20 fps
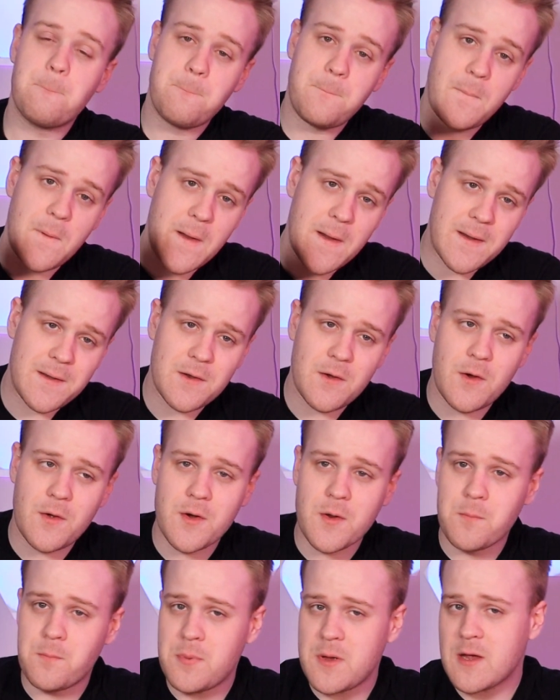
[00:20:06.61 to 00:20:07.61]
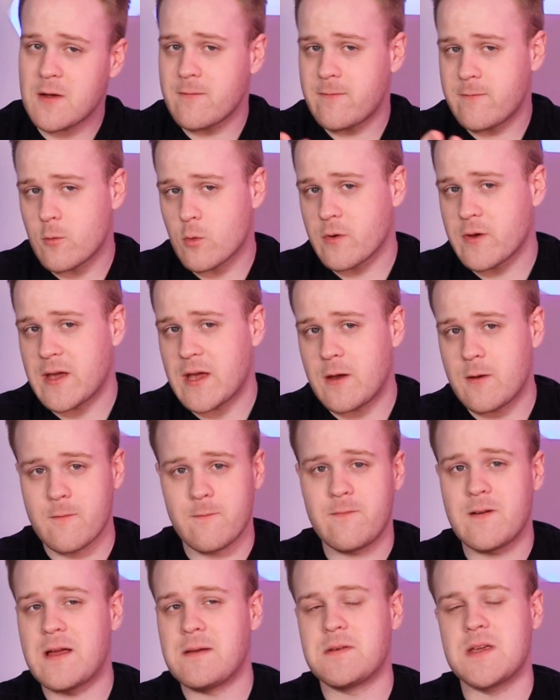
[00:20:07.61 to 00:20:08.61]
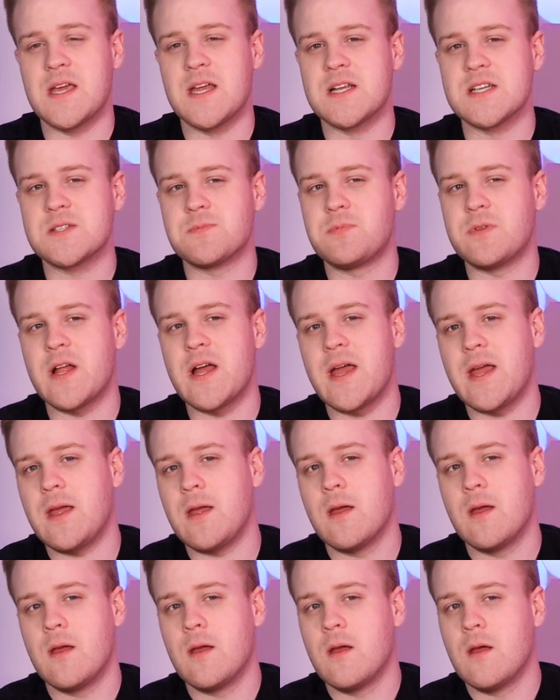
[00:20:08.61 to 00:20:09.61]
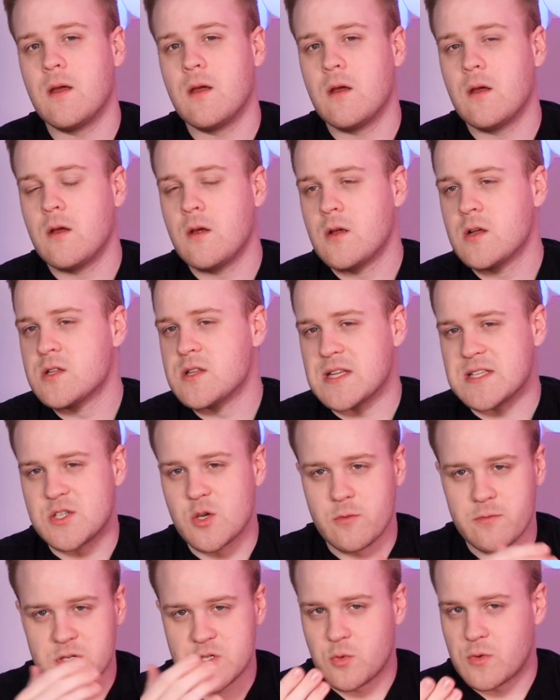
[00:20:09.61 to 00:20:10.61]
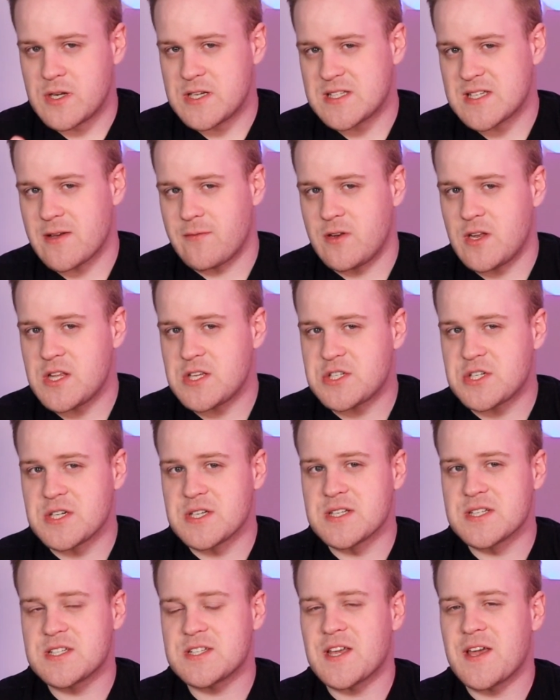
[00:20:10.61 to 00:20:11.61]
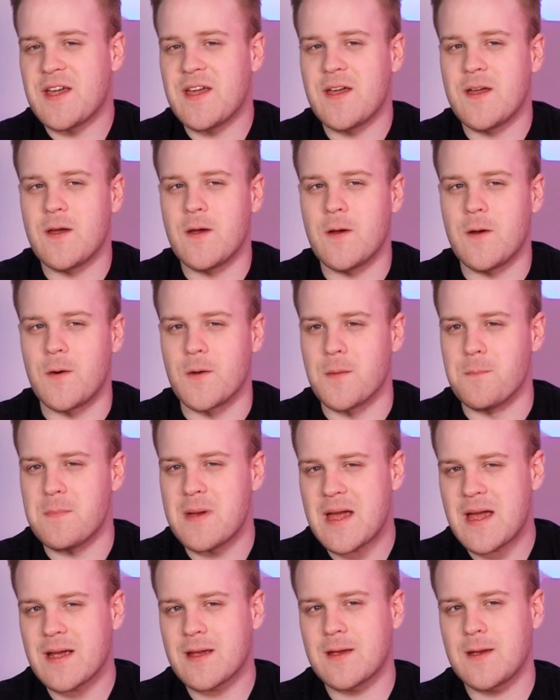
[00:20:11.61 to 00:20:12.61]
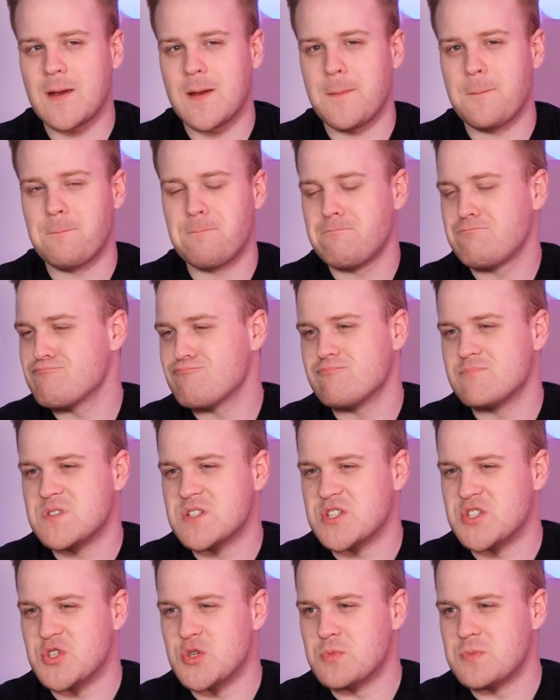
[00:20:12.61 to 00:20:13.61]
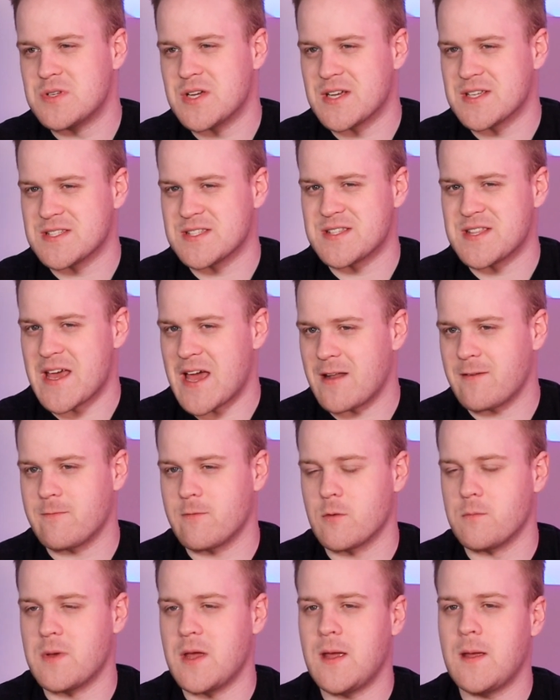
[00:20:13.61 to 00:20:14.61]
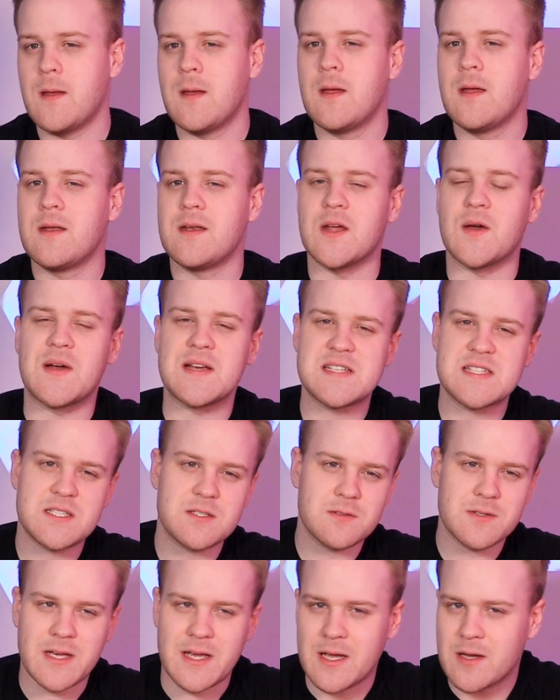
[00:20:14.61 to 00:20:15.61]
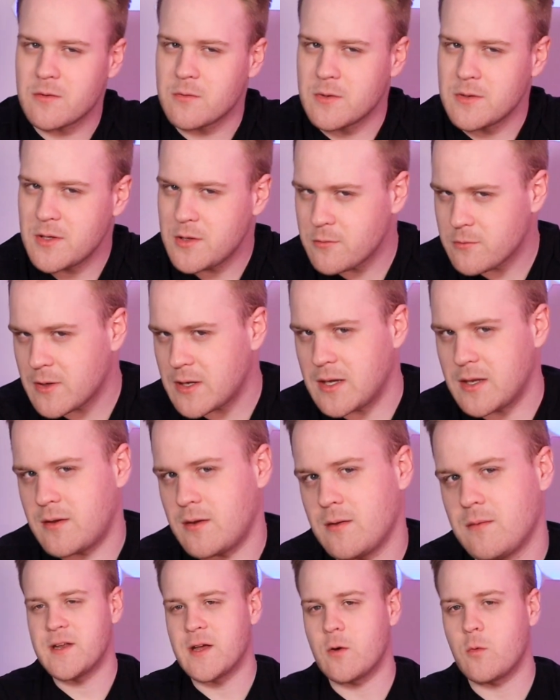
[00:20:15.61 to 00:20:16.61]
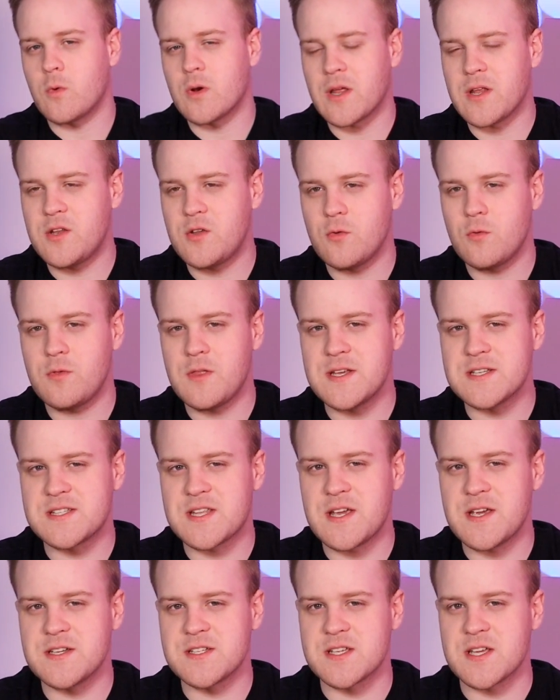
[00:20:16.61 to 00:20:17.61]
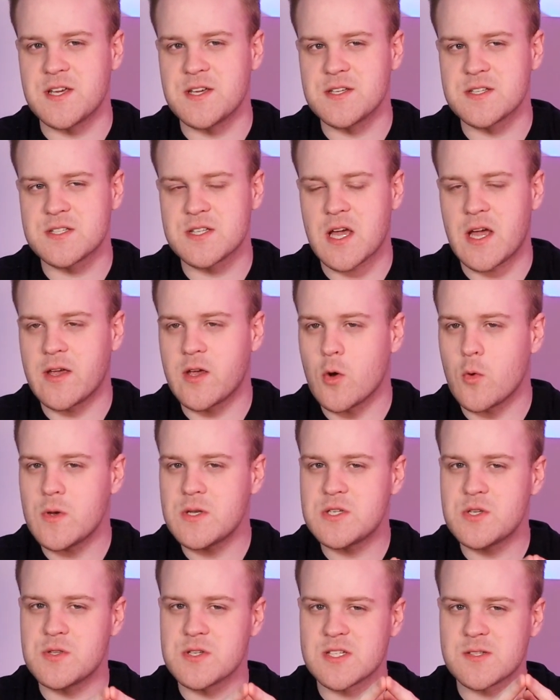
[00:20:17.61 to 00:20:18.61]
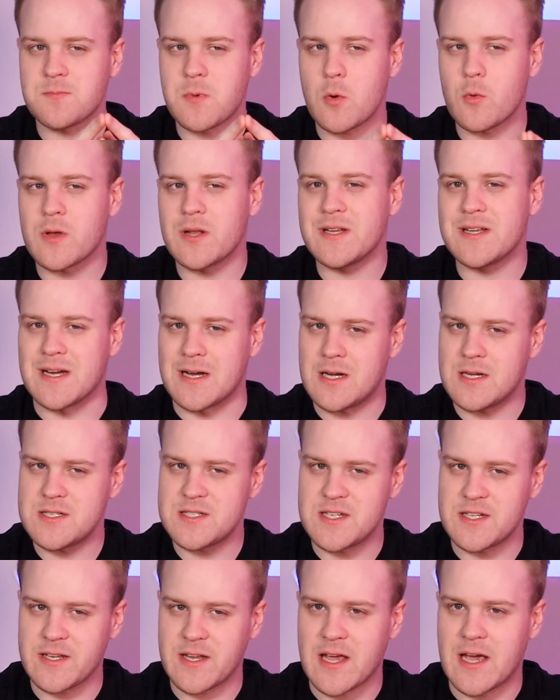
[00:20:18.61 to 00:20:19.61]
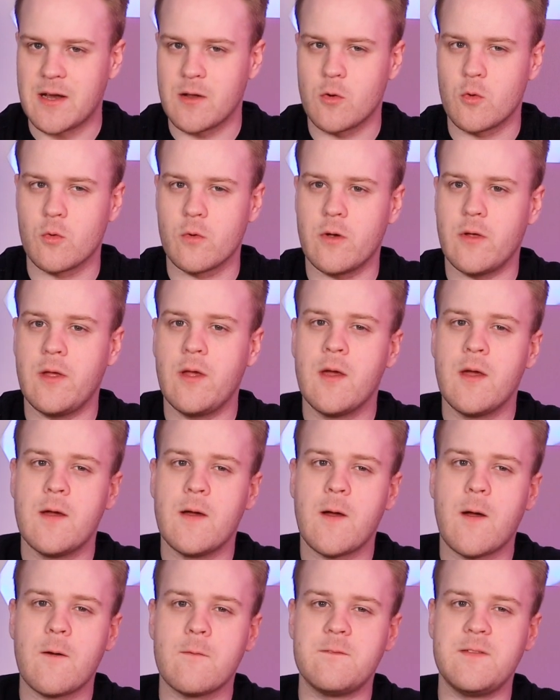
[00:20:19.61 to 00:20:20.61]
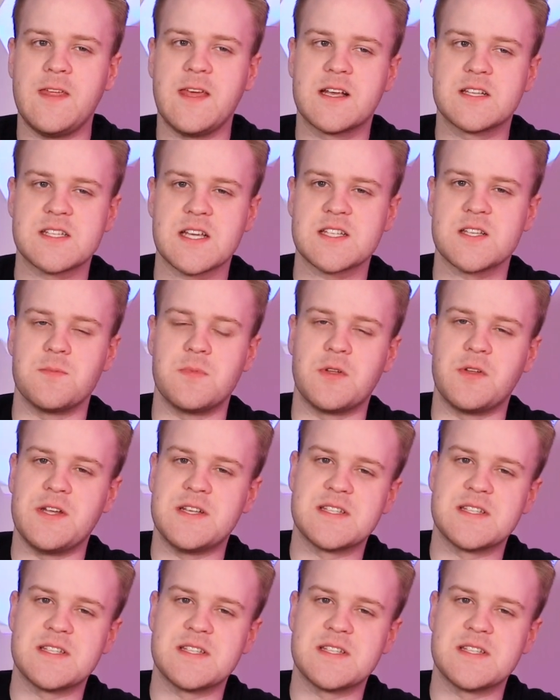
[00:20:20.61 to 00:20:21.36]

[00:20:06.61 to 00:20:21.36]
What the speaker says: But on a big 4K or 5K display that's over 27 inches on a Mac, Zoom does that for me. Now, I still can't really read. Now, what I do these days is I go into the spoken content category of the accessibility